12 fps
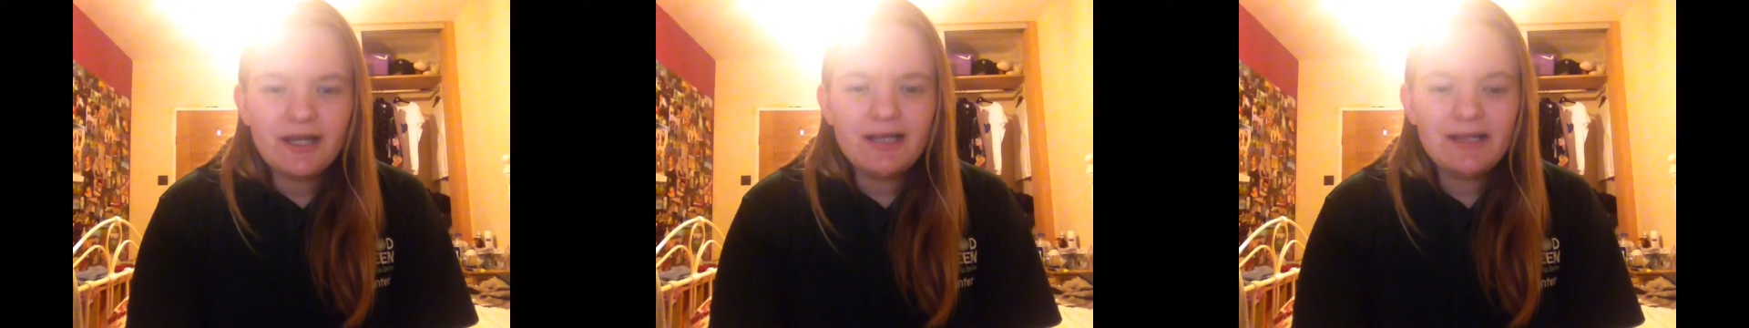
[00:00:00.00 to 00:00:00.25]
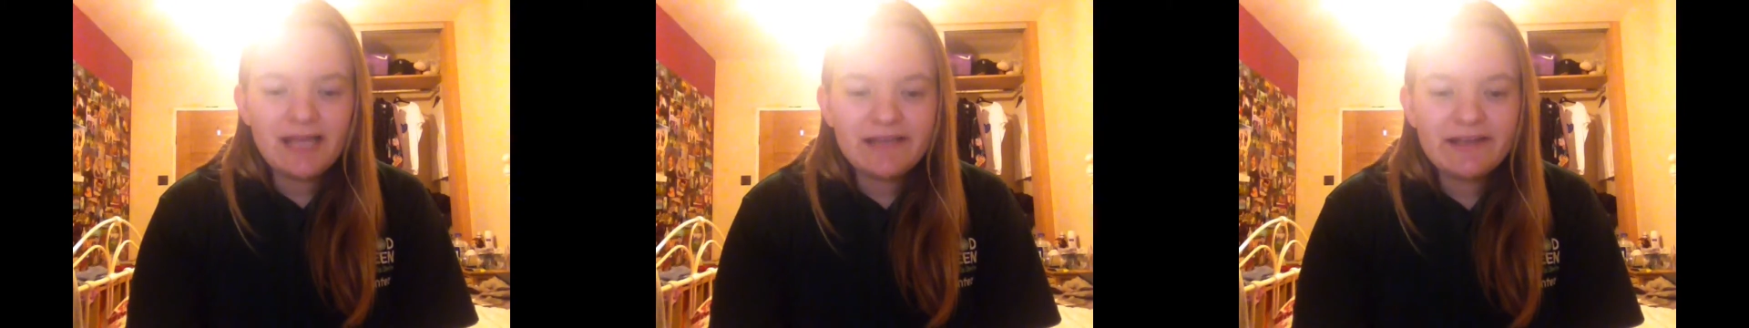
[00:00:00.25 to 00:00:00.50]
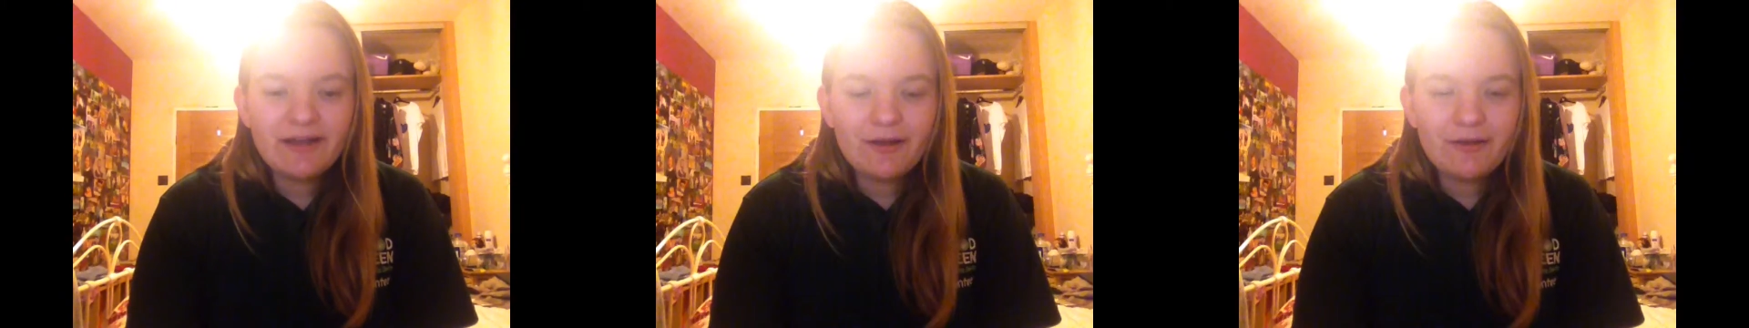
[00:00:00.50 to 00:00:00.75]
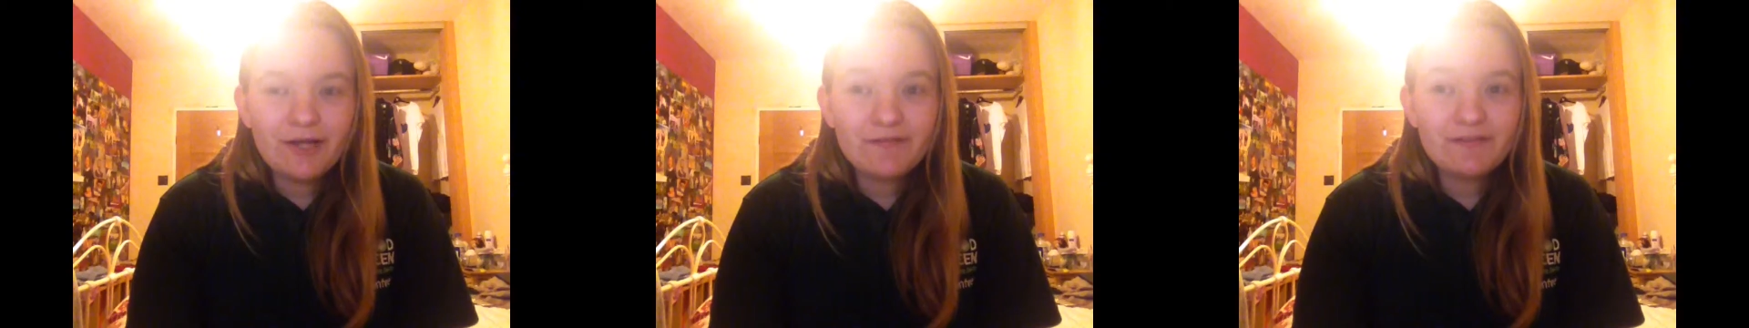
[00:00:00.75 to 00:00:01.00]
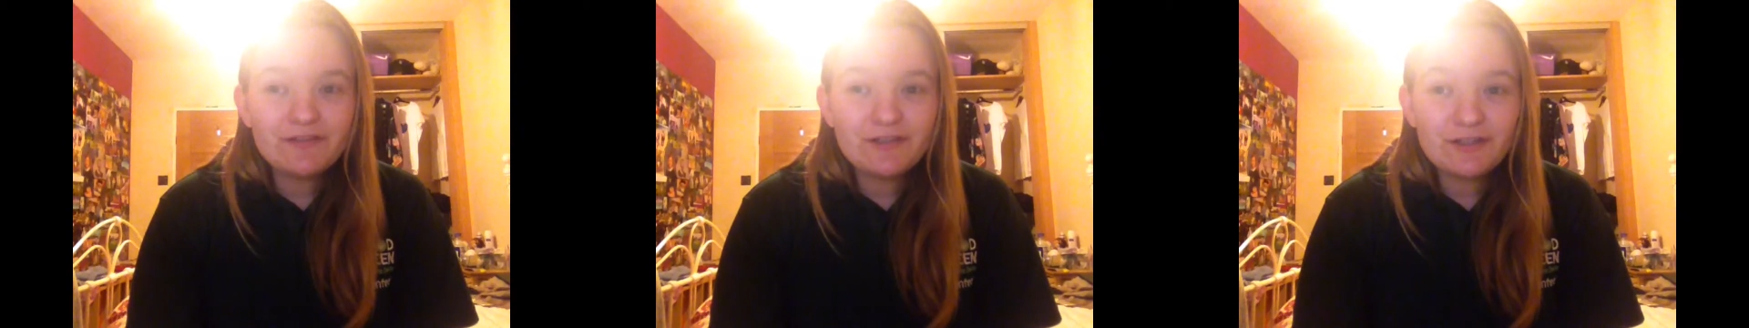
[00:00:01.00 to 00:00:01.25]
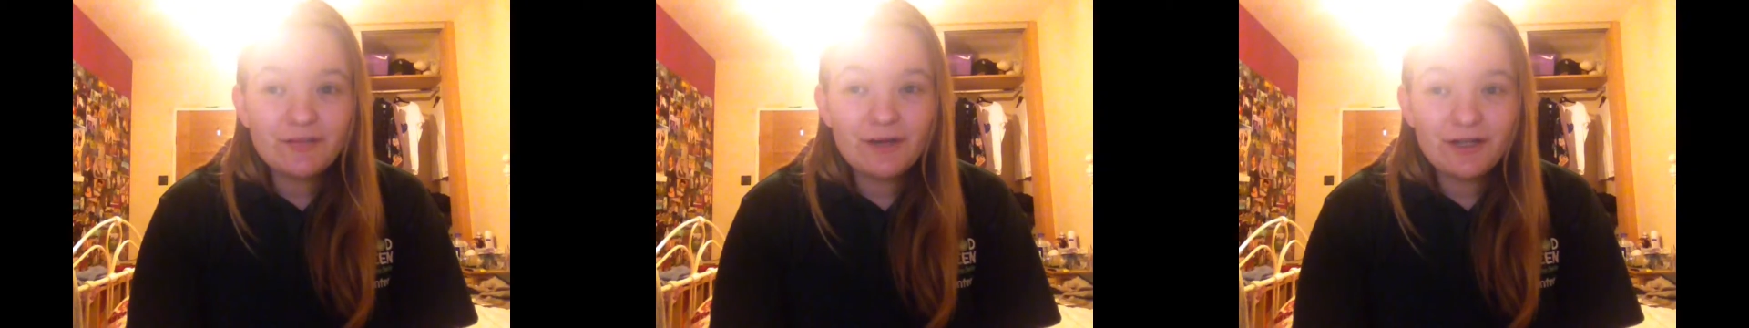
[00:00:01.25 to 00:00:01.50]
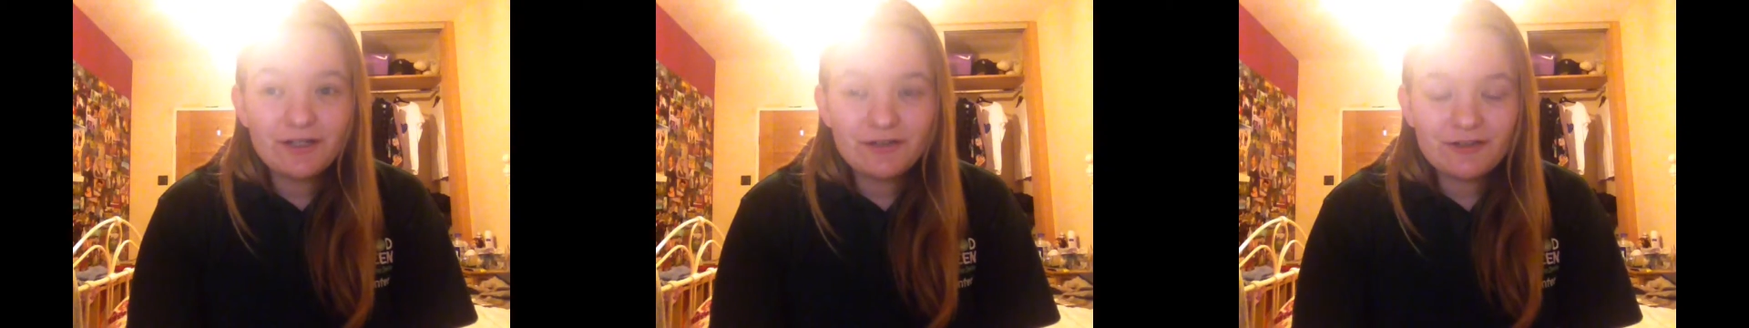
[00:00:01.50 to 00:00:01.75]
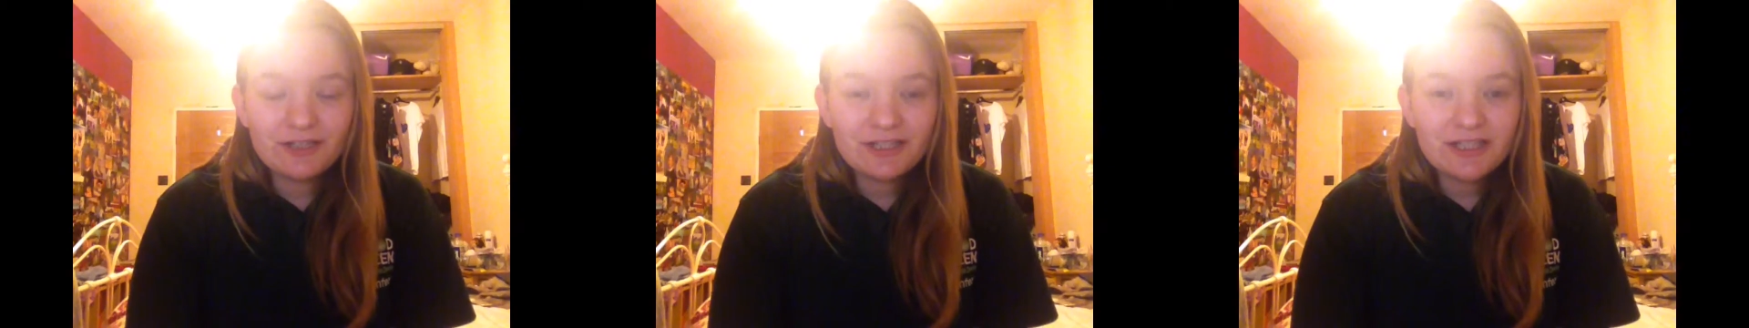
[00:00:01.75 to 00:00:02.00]
let alone over
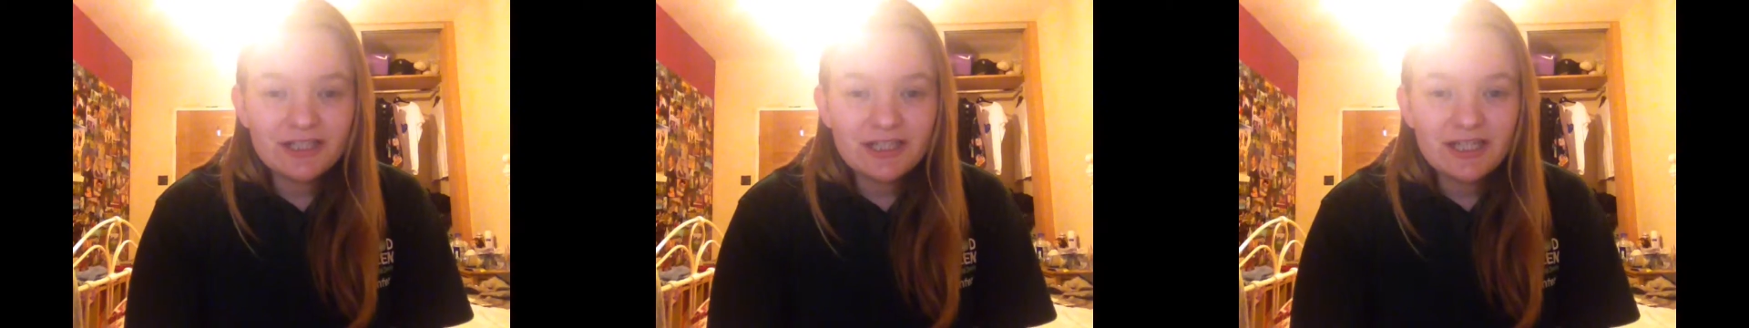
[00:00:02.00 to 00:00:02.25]
200.